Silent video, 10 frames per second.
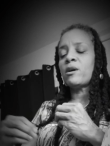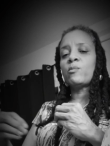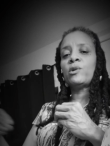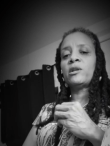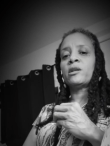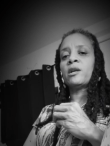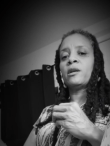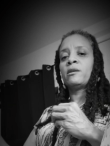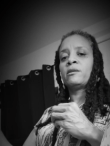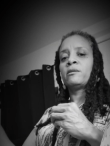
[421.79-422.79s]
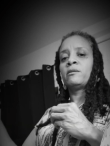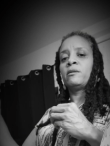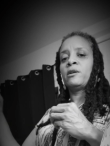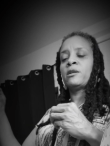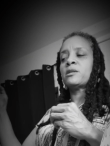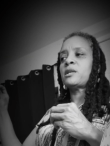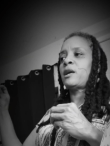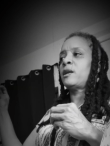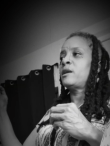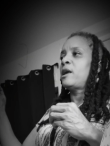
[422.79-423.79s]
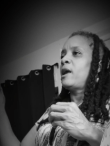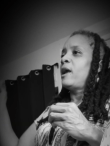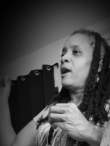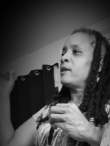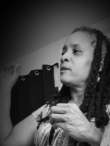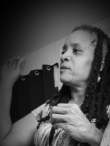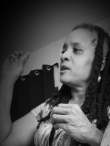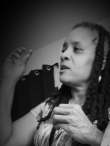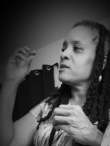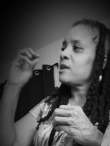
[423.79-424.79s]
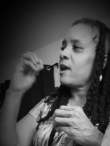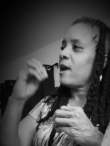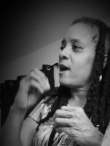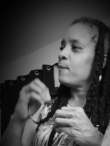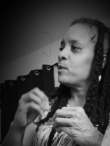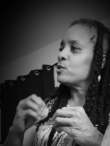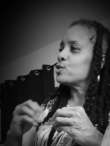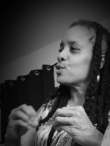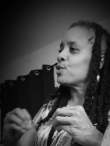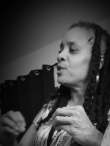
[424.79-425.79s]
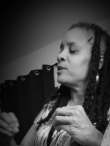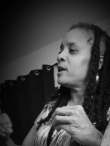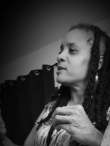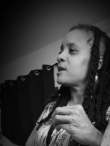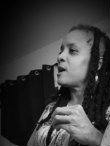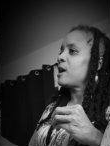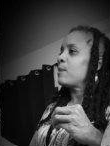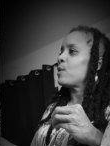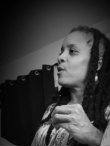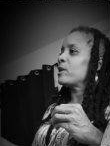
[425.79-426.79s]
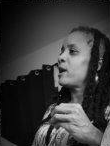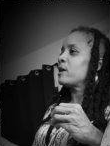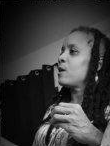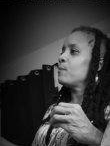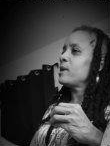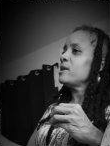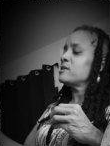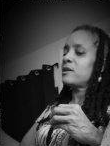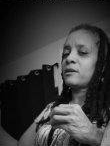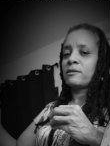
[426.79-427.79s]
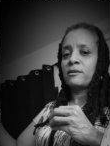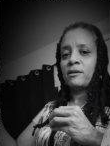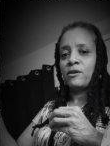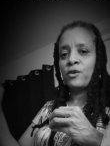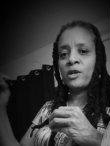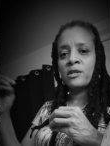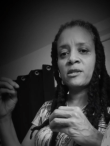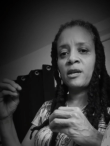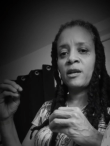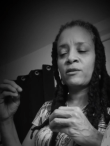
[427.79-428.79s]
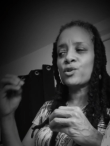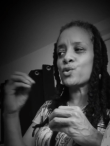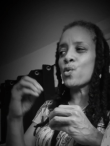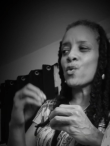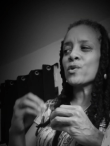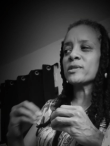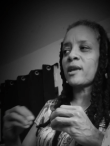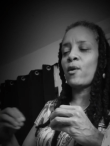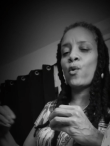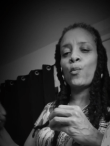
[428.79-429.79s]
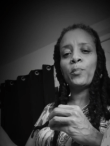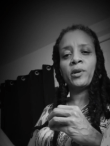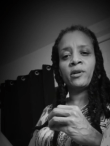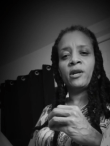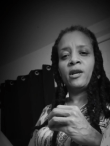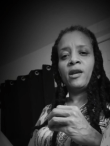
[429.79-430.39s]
it up willingly. You understand? And the things that happen during that time are like amazing. You understand? The doors that open,